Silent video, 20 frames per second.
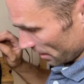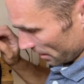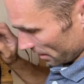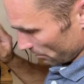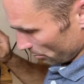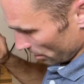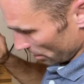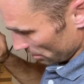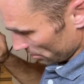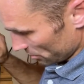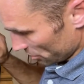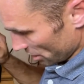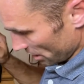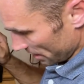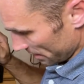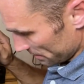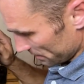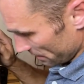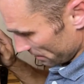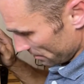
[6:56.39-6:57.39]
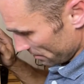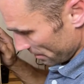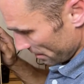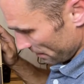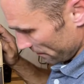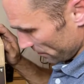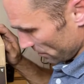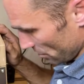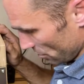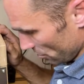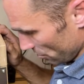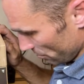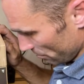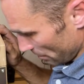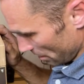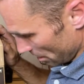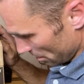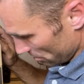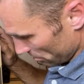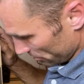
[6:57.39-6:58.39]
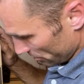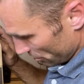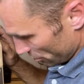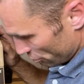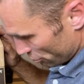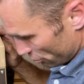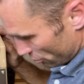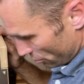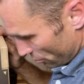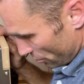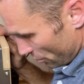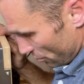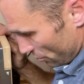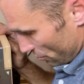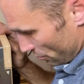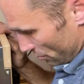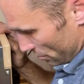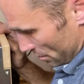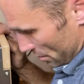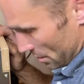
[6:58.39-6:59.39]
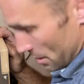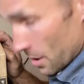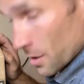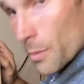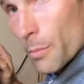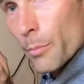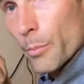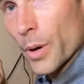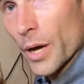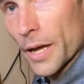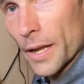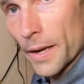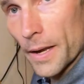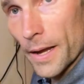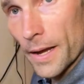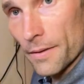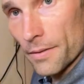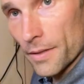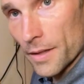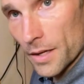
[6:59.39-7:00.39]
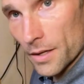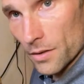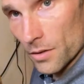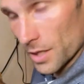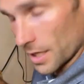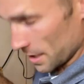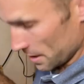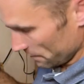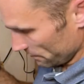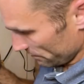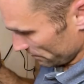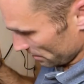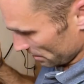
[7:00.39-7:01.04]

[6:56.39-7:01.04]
I apologize, I don't have the new model to show you, but I think a lot of